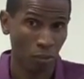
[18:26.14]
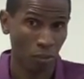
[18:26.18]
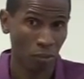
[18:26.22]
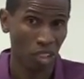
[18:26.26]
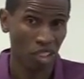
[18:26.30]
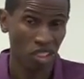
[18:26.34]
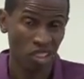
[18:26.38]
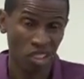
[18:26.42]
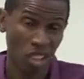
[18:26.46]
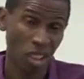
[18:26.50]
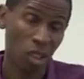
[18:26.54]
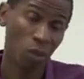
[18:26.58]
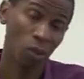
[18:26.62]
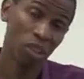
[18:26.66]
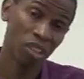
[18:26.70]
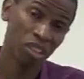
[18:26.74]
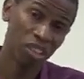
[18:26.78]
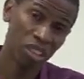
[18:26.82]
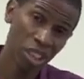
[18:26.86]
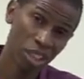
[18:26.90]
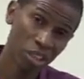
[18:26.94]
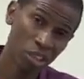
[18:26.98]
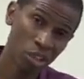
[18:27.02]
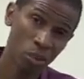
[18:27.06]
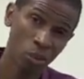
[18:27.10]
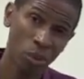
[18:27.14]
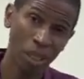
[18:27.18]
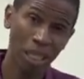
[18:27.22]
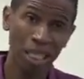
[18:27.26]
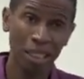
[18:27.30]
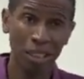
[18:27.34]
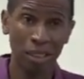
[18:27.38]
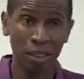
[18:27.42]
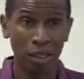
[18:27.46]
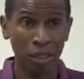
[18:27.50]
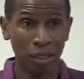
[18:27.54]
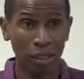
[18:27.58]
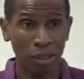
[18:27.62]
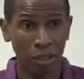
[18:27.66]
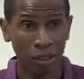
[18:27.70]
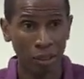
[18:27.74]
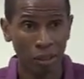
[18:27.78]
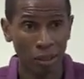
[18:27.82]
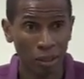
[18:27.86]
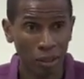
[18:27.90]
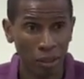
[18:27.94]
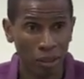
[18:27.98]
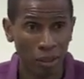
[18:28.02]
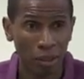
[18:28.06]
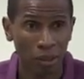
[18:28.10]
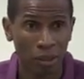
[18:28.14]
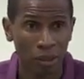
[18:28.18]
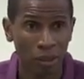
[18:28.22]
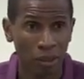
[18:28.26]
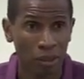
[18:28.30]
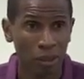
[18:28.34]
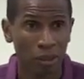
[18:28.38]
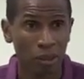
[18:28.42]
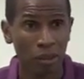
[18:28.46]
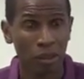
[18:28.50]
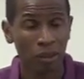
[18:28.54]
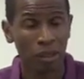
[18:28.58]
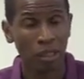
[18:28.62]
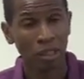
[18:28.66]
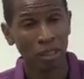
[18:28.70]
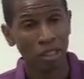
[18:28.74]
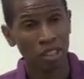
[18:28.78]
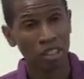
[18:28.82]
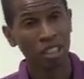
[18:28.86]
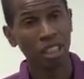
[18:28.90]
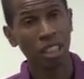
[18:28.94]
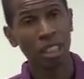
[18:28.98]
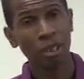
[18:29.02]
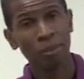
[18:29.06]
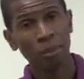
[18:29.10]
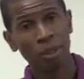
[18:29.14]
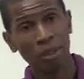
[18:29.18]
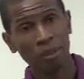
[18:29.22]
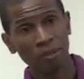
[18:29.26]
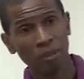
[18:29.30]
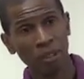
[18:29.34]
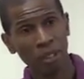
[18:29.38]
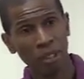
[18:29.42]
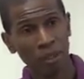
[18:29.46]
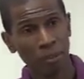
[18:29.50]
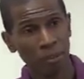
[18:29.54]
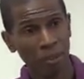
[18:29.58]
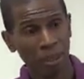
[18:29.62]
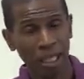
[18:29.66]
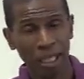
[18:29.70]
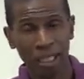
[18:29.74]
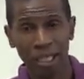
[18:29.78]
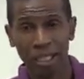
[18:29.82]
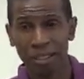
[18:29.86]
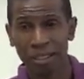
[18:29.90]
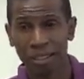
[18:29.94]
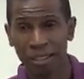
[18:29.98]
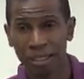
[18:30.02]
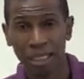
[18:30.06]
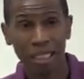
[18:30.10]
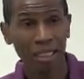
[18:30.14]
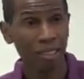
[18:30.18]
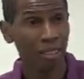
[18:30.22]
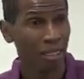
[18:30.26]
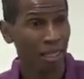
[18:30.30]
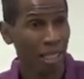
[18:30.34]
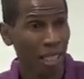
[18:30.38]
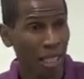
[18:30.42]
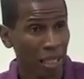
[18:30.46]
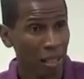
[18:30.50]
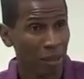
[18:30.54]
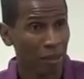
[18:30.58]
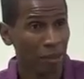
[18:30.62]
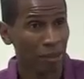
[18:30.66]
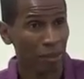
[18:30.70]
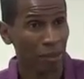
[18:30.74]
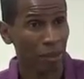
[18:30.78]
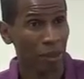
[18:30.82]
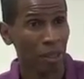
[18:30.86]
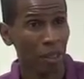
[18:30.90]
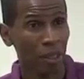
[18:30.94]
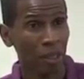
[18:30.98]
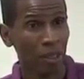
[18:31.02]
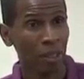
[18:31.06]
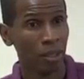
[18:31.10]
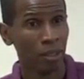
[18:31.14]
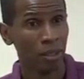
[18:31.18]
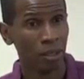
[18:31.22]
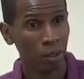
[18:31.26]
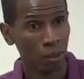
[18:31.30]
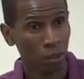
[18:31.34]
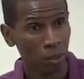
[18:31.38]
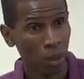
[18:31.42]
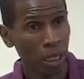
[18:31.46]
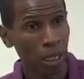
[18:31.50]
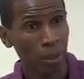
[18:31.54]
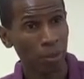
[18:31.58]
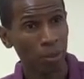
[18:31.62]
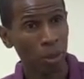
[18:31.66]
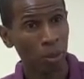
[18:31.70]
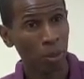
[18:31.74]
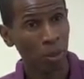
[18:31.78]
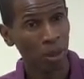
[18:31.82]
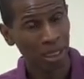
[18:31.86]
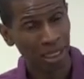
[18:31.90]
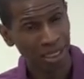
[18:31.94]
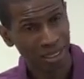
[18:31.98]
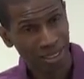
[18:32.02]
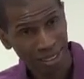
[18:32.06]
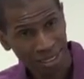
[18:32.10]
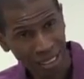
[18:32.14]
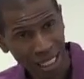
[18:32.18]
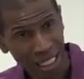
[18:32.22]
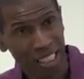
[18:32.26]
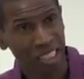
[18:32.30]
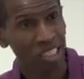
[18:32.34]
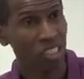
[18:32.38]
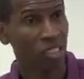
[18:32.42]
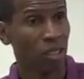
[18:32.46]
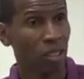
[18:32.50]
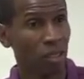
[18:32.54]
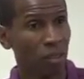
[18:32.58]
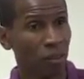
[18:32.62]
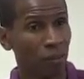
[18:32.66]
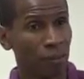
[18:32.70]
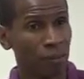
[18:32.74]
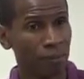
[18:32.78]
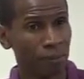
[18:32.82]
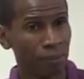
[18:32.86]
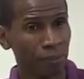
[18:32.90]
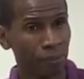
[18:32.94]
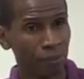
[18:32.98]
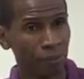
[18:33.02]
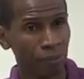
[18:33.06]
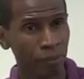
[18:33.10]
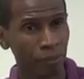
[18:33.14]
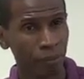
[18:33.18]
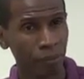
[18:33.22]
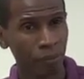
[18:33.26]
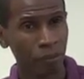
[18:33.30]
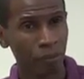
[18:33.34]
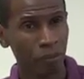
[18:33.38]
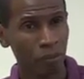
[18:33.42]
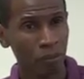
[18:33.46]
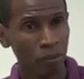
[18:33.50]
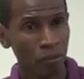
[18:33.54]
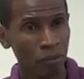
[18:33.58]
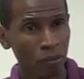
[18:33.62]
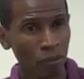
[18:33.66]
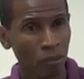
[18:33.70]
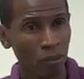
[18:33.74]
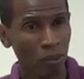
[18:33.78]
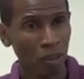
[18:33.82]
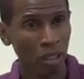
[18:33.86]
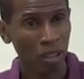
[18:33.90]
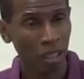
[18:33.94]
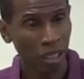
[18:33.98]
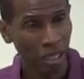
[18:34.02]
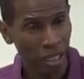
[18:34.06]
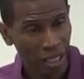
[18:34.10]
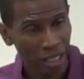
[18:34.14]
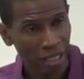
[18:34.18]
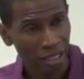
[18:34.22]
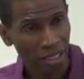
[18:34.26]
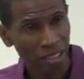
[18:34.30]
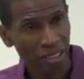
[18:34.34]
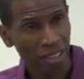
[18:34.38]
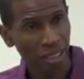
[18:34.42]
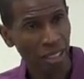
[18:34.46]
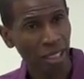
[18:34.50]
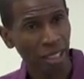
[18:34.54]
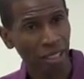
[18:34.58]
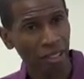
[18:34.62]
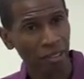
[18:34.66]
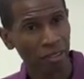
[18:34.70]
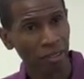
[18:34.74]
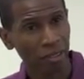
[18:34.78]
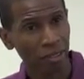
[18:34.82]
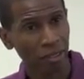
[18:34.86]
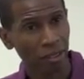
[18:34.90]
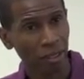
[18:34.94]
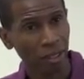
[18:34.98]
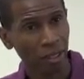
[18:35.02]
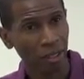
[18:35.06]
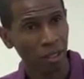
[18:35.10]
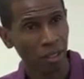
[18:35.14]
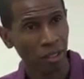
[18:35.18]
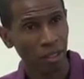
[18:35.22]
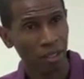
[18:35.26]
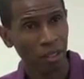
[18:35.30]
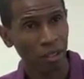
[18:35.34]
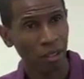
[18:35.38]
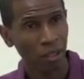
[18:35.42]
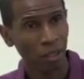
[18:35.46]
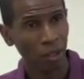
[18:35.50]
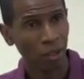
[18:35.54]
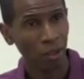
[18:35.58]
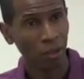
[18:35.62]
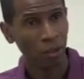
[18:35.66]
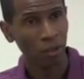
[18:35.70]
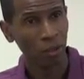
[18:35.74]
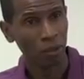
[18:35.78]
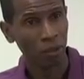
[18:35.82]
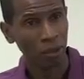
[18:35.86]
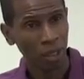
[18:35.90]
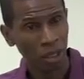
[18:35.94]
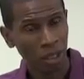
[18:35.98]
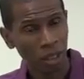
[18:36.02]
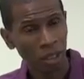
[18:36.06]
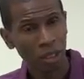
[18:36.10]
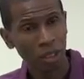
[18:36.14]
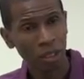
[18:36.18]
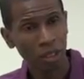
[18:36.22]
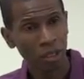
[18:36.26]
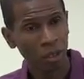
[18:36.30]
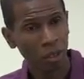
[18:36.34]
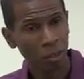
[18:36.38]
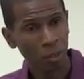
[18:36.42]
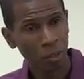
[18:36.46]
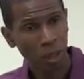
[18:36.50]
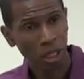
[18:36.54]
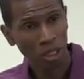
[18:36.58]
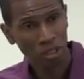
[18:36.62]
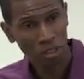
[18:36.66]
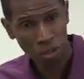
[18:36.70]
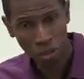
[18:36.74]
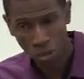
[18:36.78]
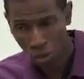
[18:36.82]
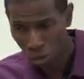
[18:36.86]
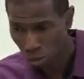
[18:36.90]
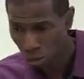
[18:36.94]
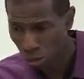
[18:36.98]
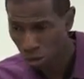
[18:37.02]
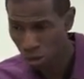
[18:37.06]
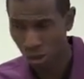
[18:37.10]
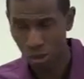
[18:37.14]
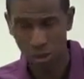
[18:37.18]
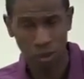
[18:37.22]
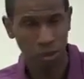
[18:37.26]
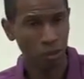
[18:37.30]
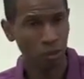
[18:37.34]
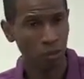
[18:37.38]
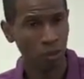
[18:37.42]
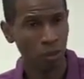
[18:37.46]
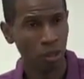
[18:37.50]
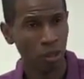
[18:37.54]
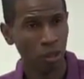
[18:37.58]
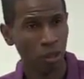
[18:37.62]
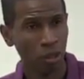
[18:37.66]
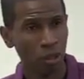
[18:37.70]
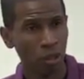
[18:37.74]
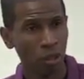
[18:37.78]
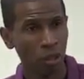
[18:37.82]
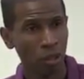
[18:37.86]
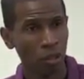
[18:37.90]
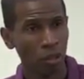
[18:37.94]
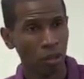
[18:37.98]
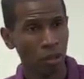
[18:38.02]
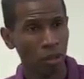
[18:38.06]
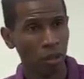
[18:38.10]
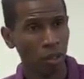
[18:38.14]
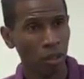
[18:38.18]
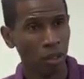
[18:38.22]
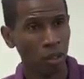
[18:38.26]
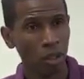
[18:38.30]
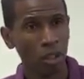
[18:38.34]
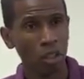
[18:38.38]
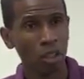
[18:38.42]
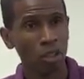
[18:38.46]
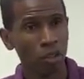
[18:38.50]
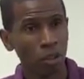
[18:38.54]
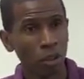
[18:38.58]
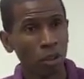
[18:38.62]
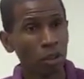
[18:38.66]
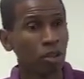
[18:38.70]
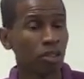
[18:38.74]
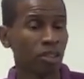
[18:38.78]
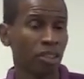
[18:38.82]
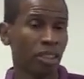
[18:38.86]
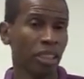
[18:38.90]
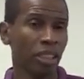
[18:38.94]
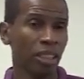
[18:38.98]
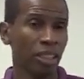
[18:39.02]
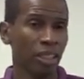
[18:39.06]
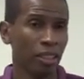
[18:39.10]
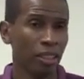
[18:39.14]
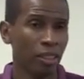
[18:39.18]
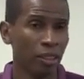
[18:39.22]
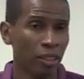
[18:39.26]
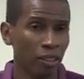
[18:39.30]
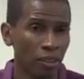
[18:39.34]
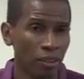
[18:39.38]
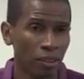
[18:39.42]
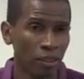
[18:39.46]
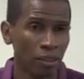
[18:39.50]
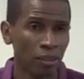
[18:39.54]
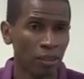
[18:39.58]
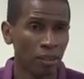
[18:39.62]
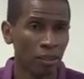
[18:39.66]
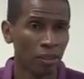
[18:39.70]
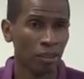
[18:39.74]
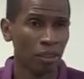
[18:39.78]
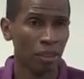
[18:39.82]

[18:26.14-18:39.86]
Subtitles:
It's dealing with sexuality. They're ashamed of their past sex life, the rape, the molestation, the incest, you know, the hooking or prostitution, and all of those things.